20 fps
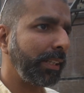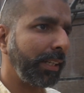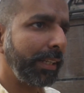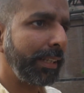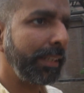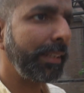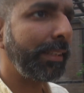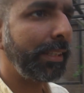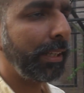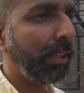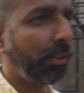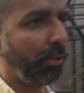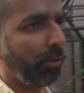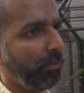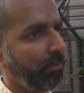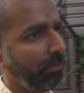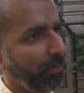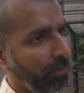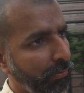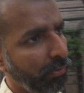that I can think
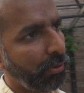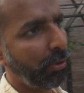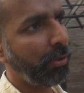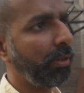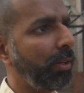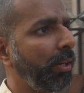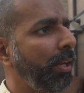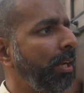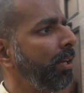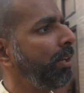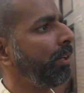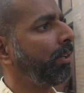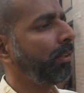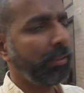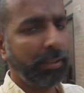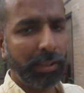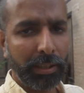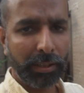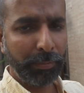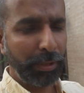of overall,
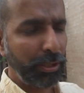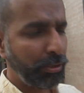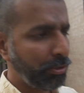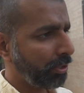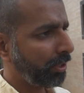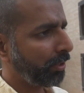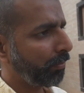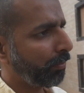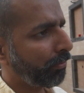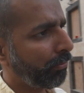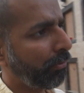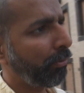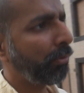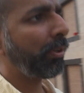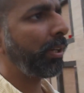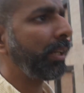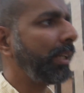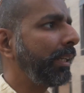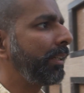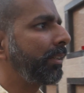and I mentioned it
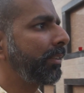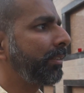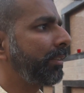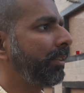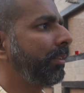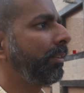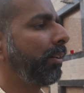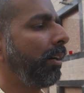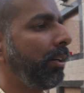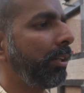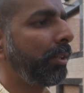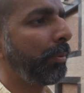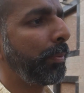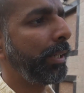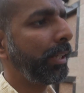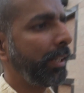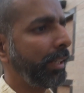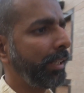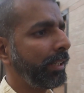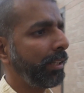before, is
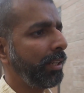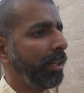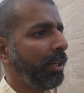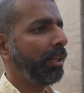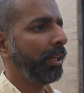ultimately,